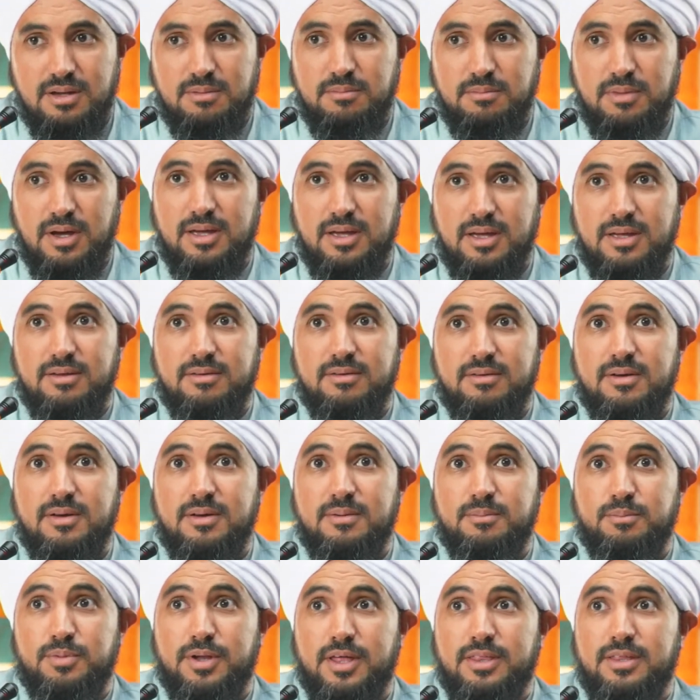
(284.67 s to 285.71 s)
My
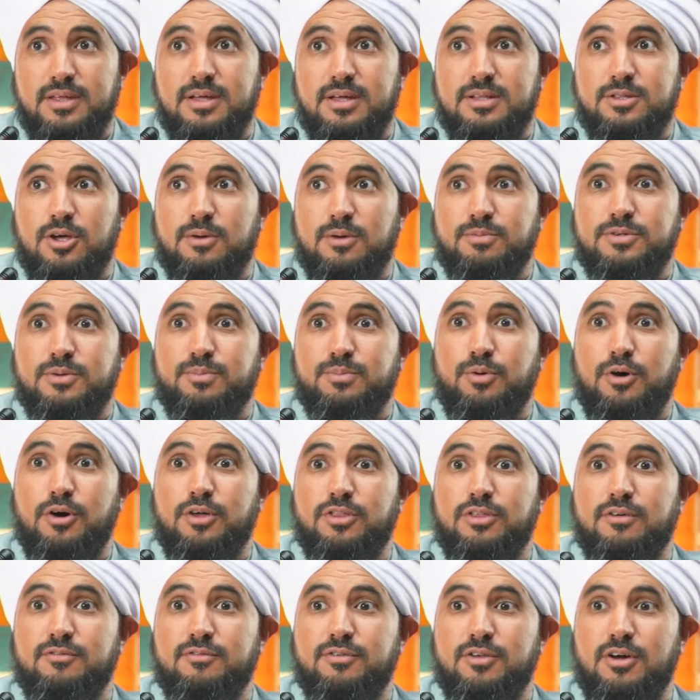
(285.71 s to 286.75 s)
brother adopts a
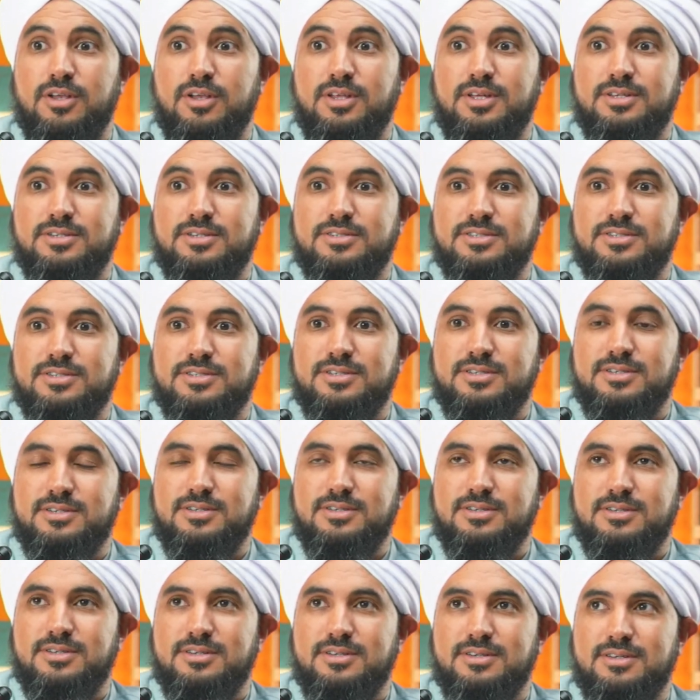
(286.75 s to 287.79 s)
path of knowledge.
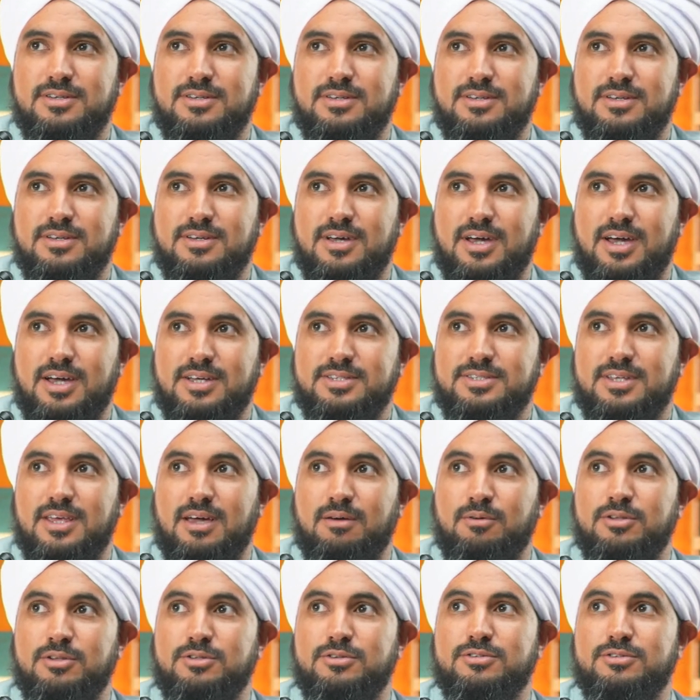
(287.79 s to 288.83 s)
I say, I
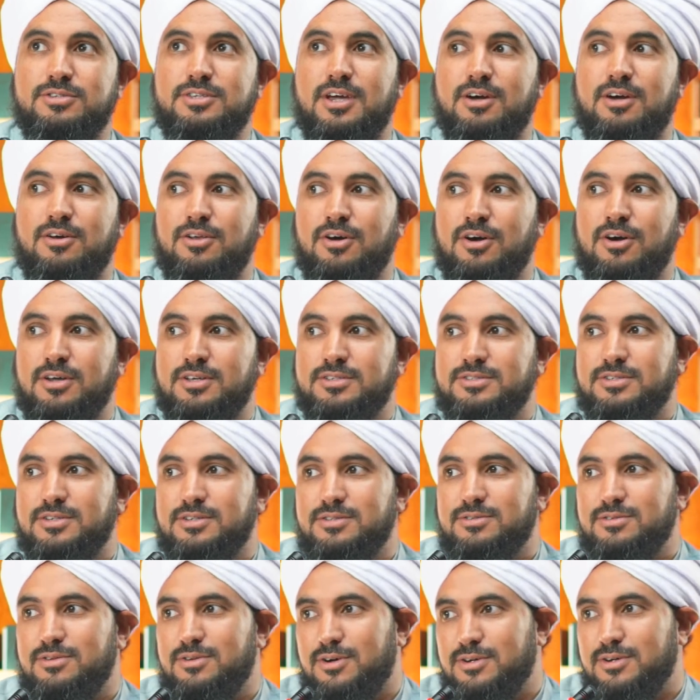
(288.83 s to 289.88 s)
want to see how long he's going
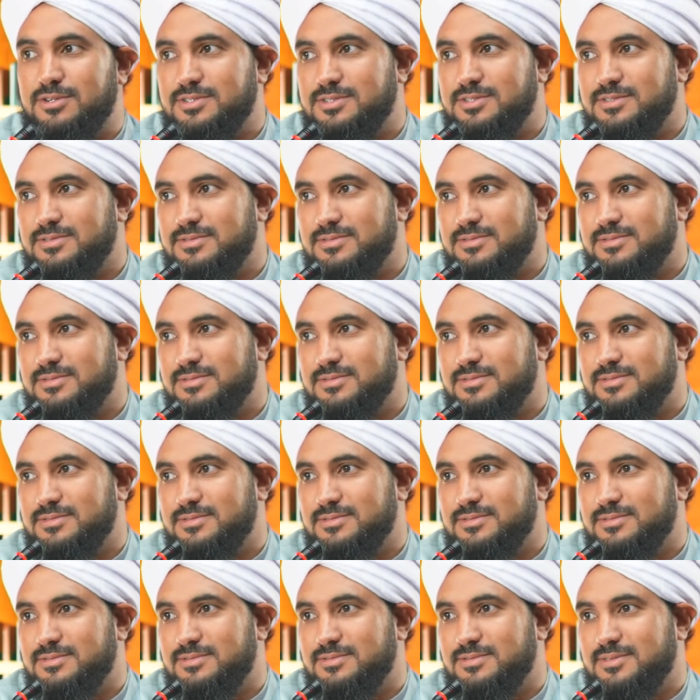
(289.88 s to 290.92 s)
to last.
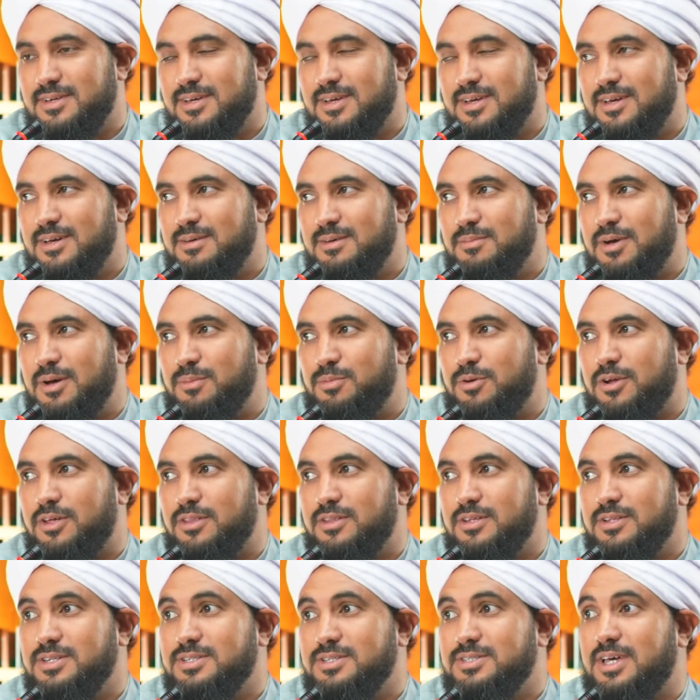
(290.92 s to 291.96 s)
My
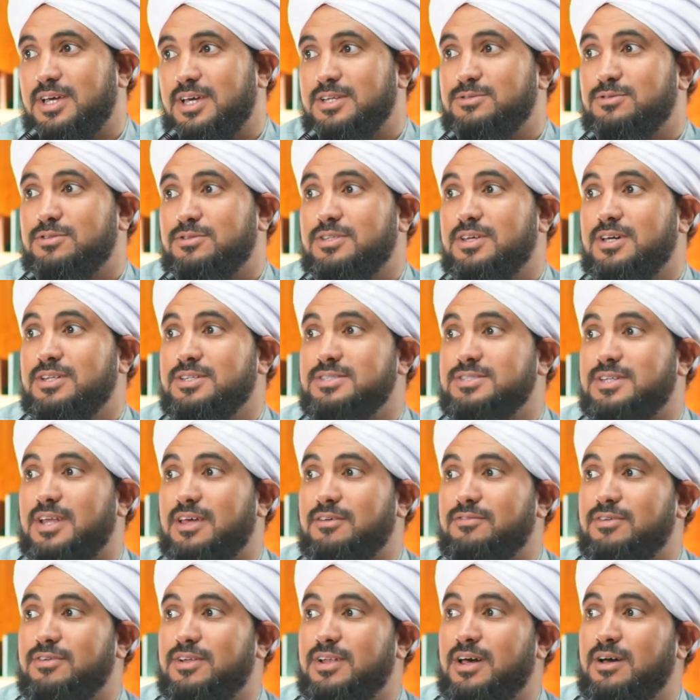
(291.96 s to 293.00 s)
brother decides to turn his
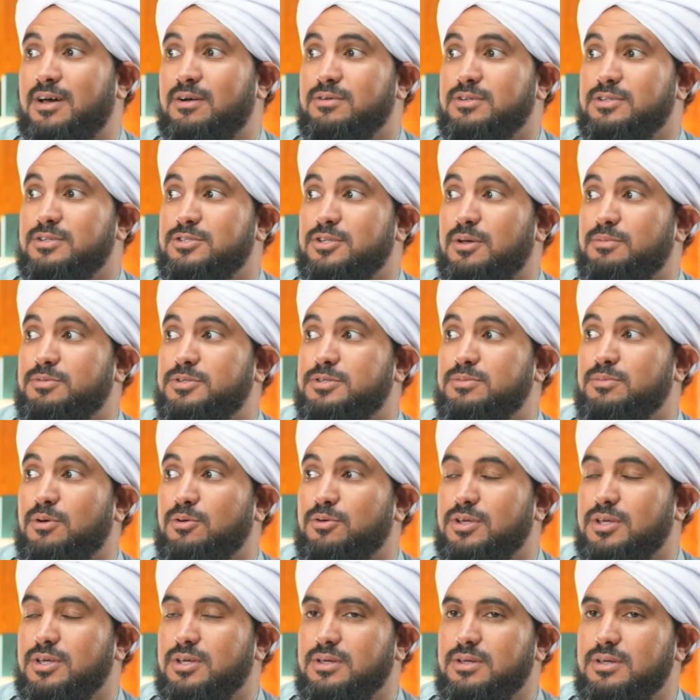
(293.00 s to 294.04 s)
life around. He stops
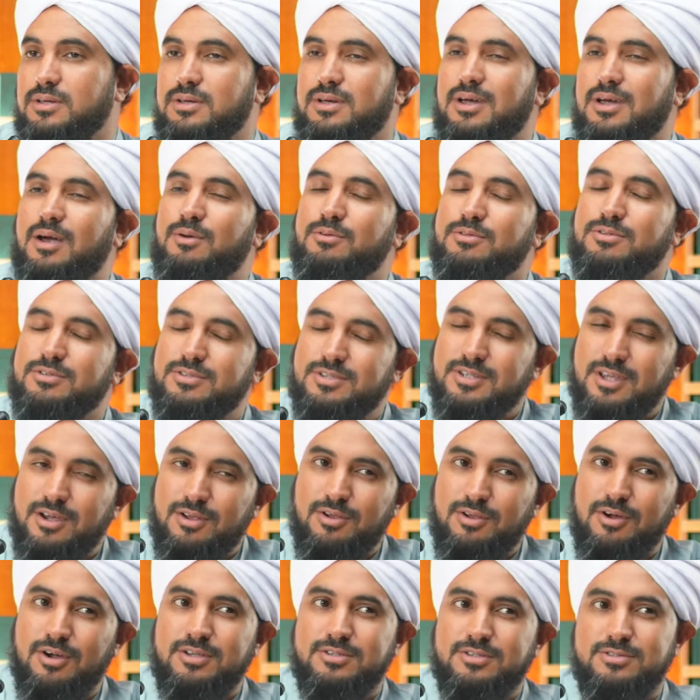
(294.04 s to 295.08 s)
smoking. I want to see how
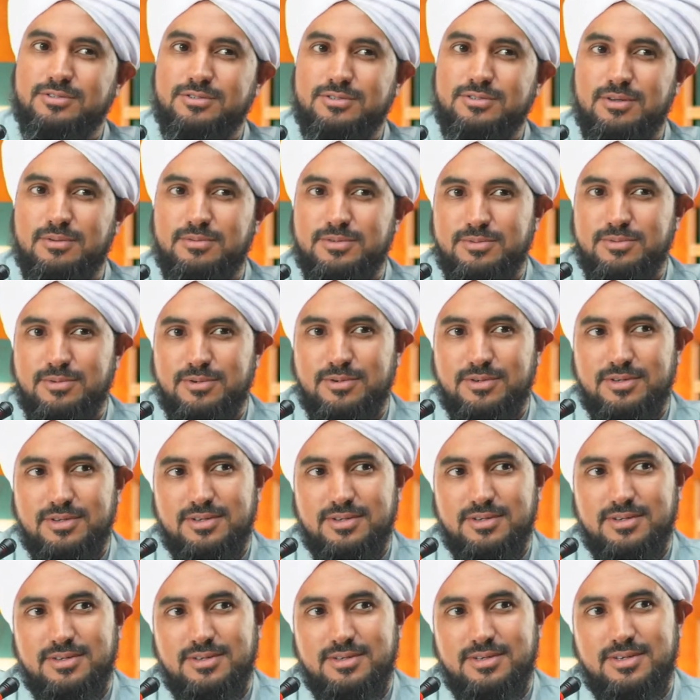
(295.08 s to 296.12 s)
long he's going to stop smoking.
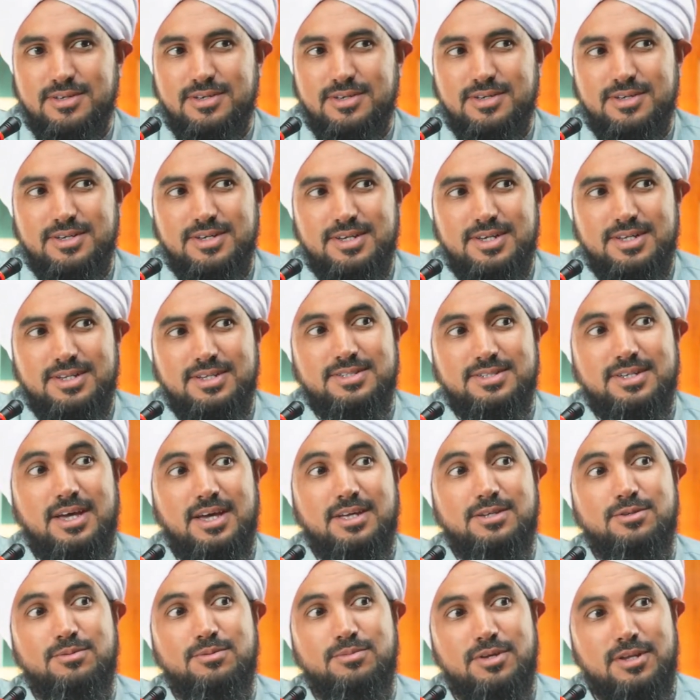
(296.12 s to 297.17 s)
He
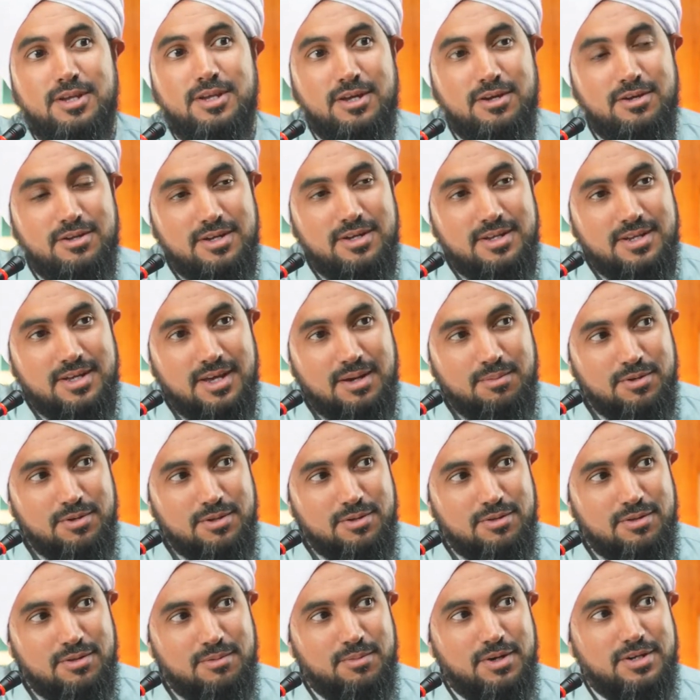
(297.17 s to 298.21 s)
decides to be regular in coming
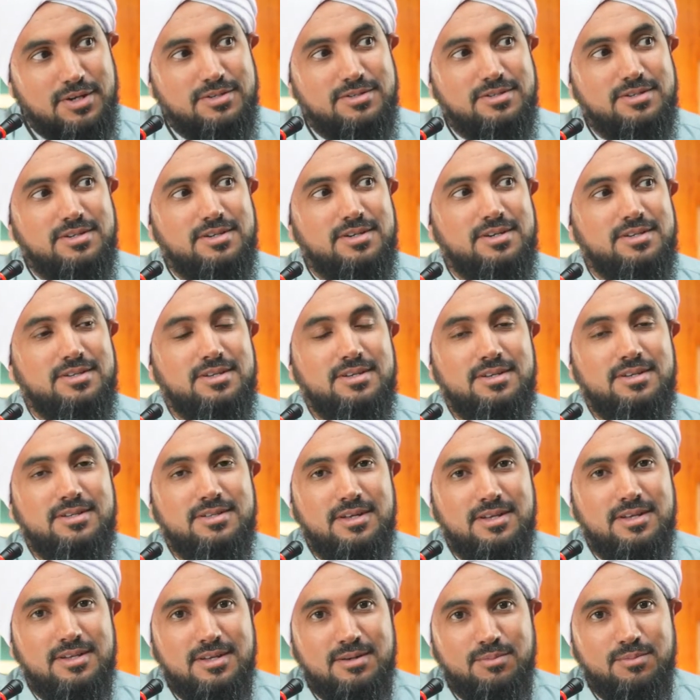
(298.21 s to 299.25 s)
to the masjid and
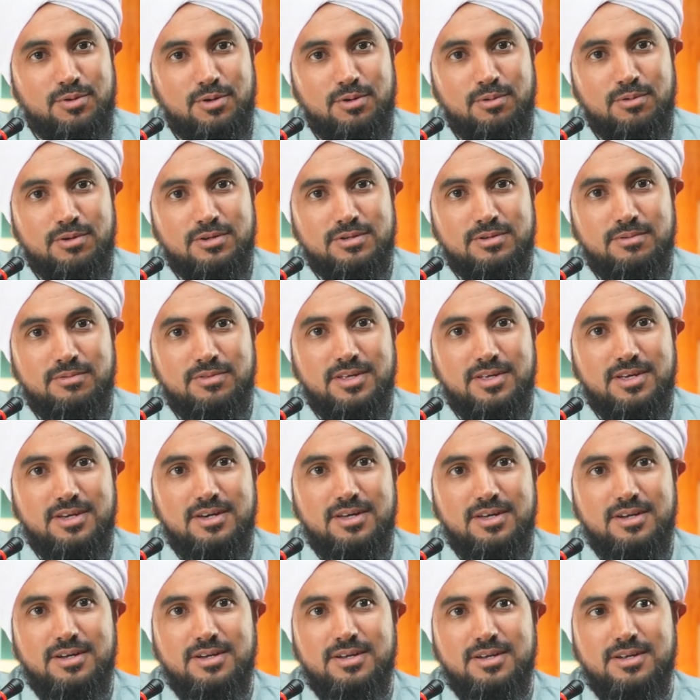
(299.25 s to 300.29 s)
attending programs on dhikr.